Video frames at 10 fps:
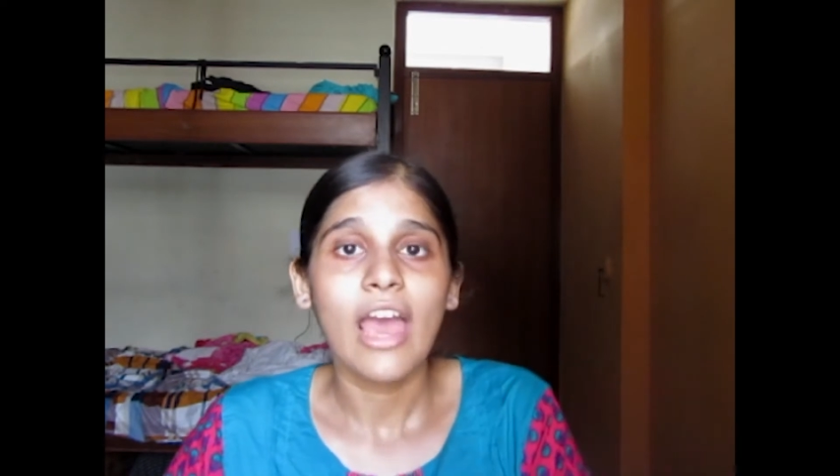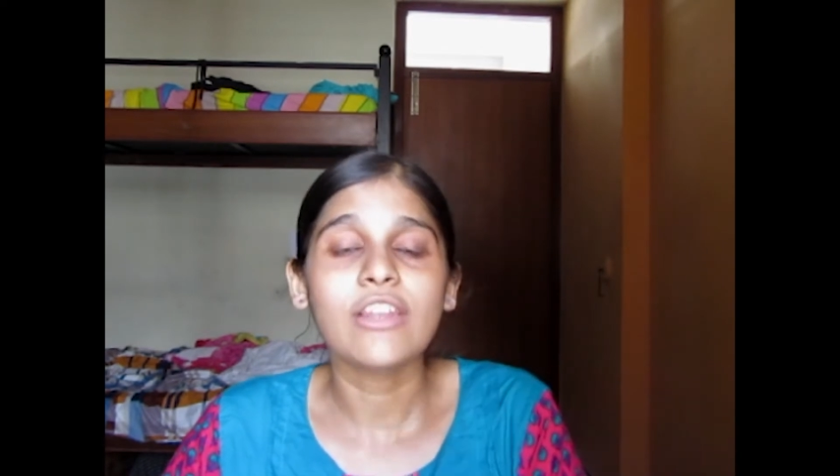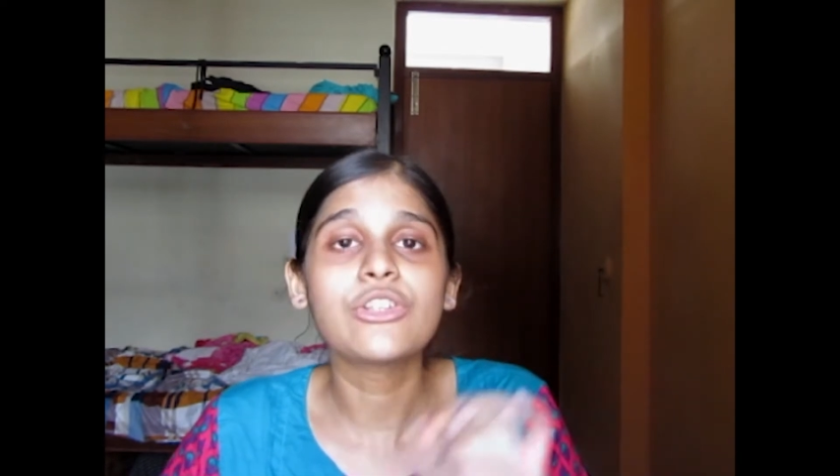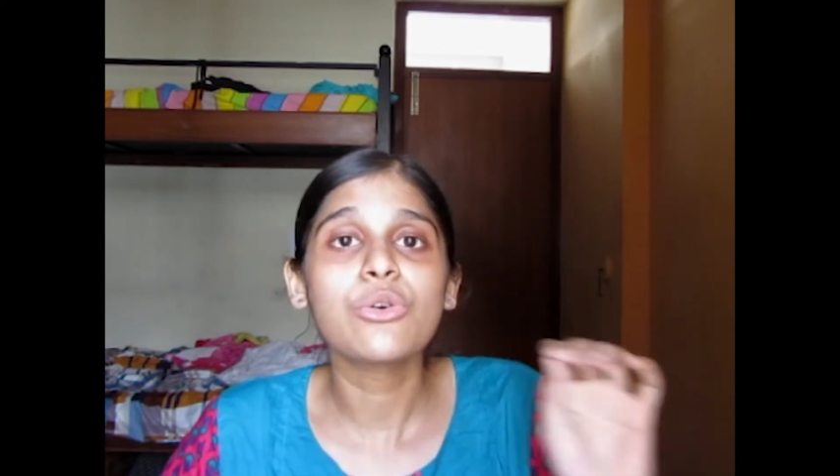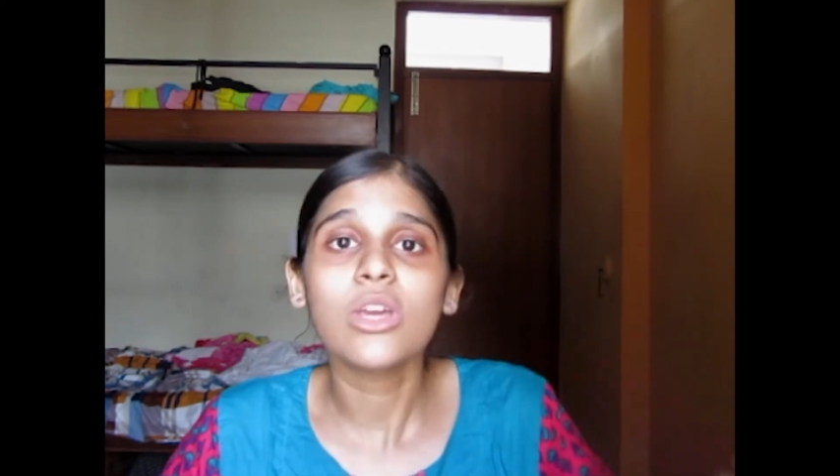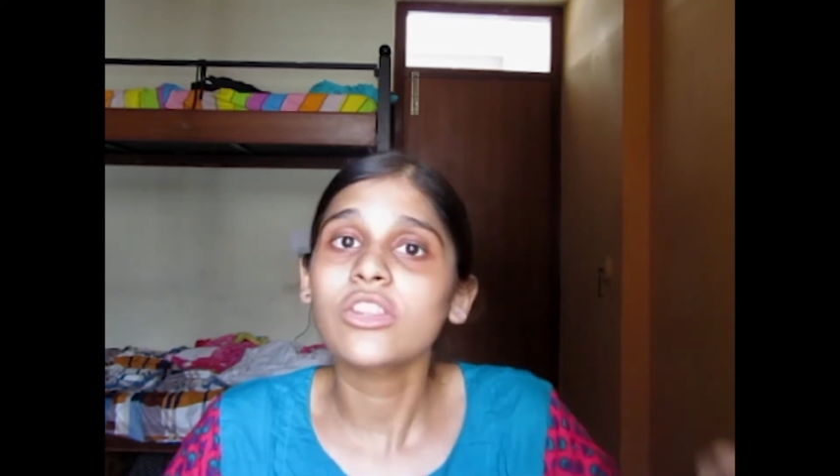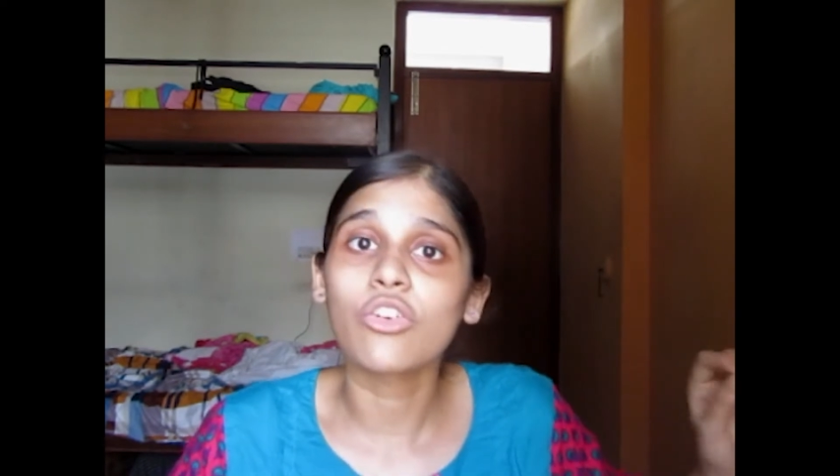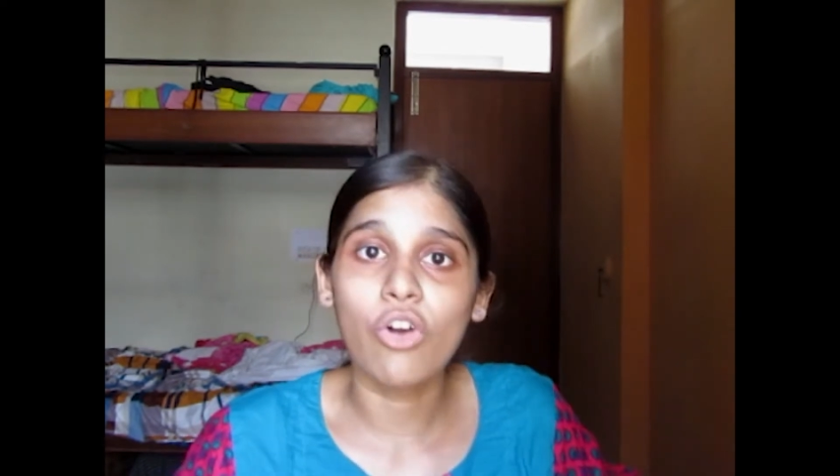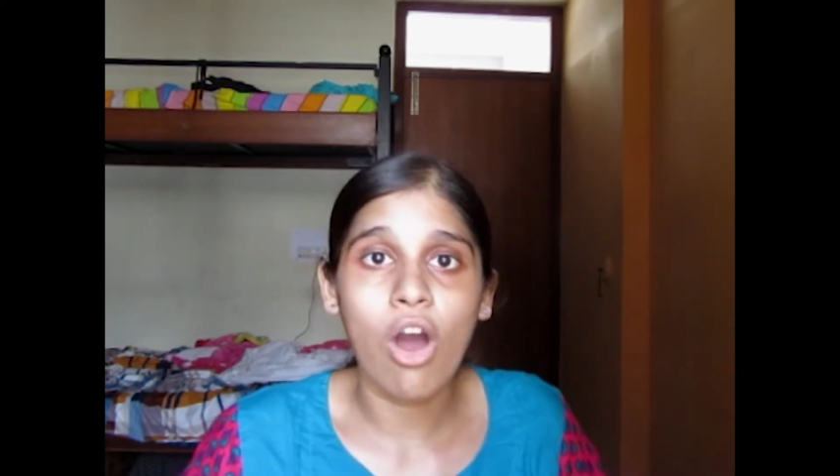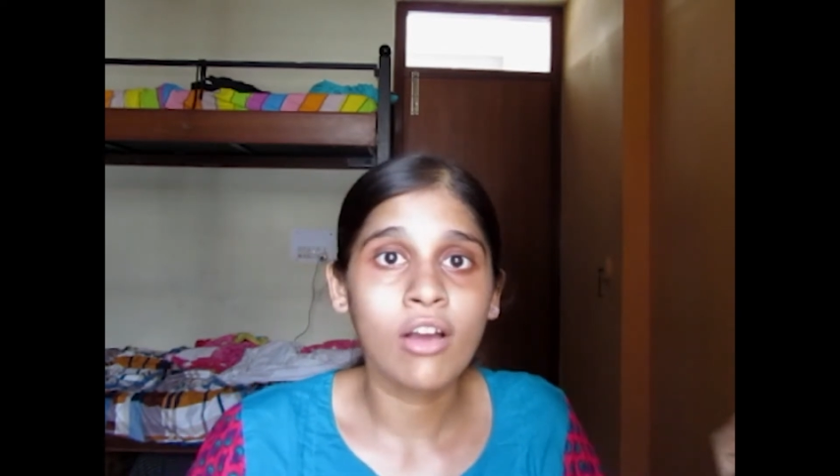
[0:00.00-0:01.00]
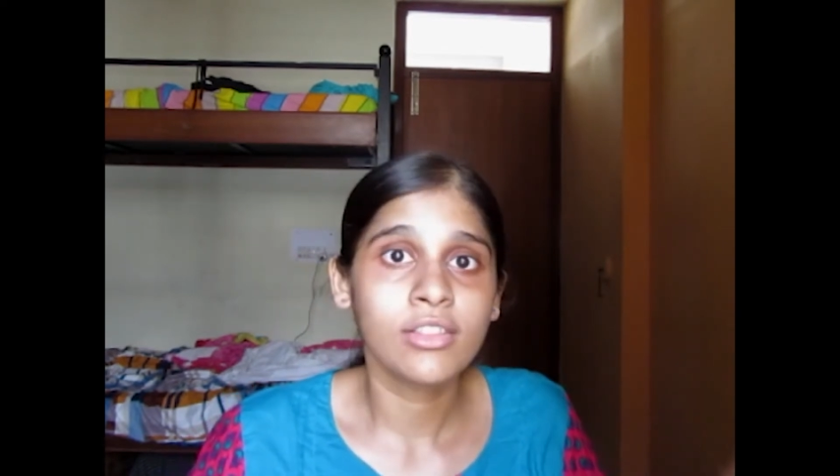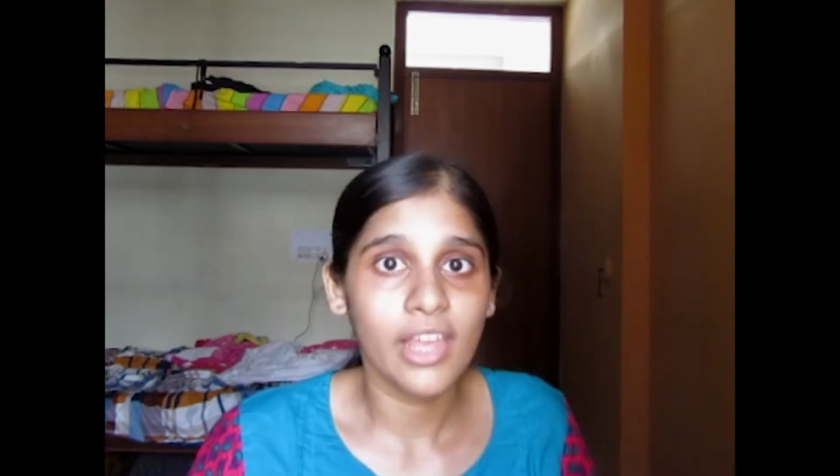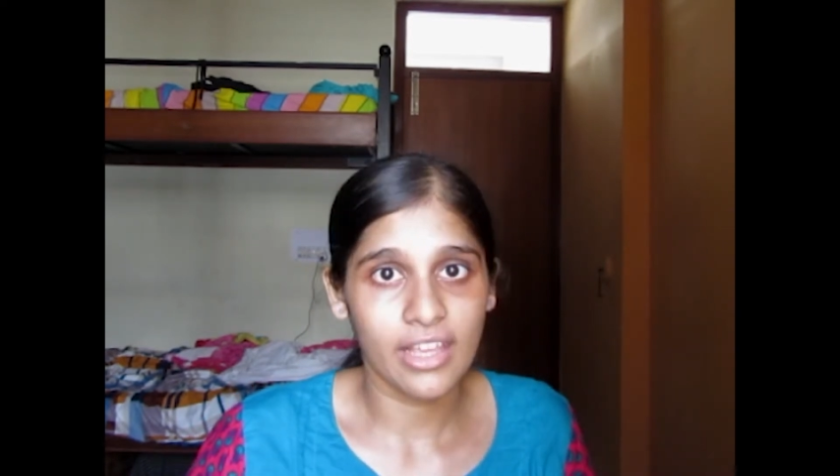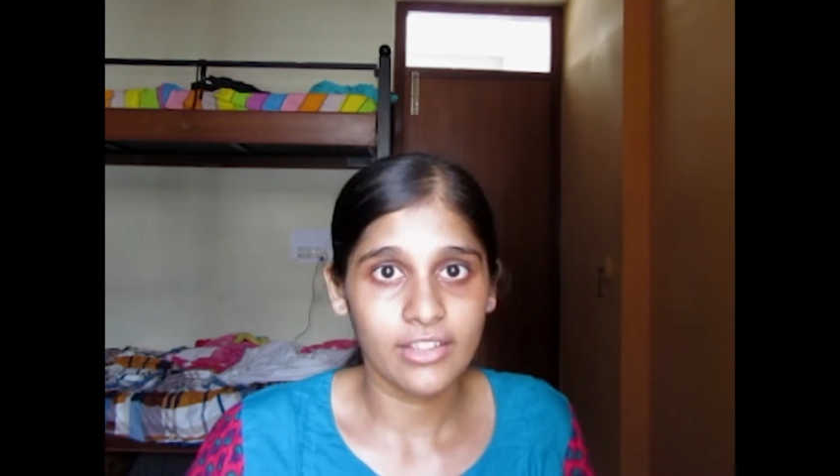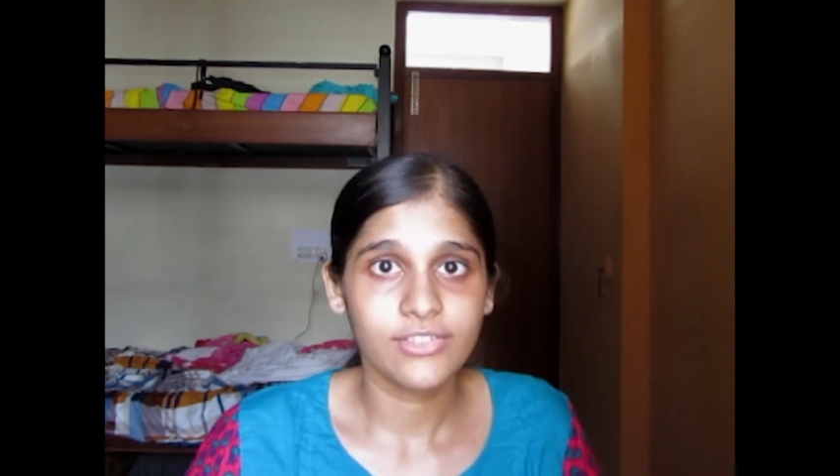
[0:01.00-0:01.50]
and doing the wrong
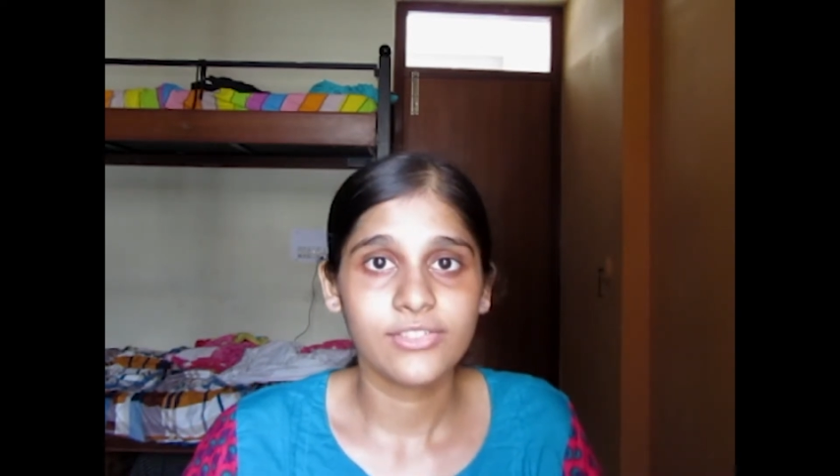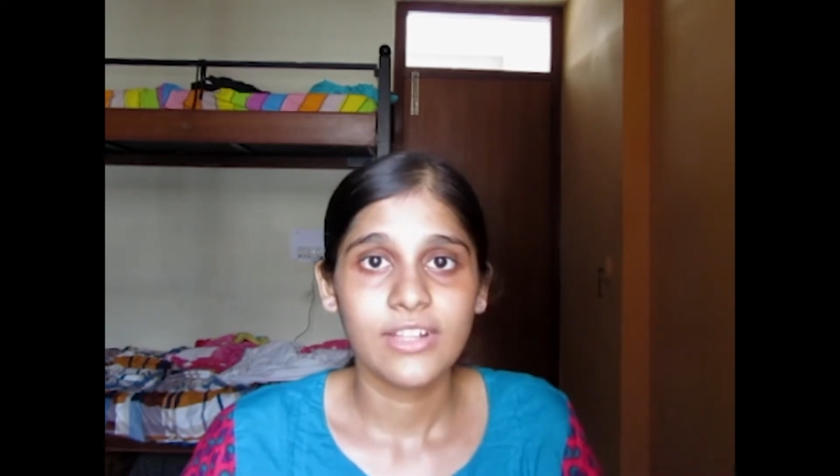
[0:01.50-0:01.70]
things,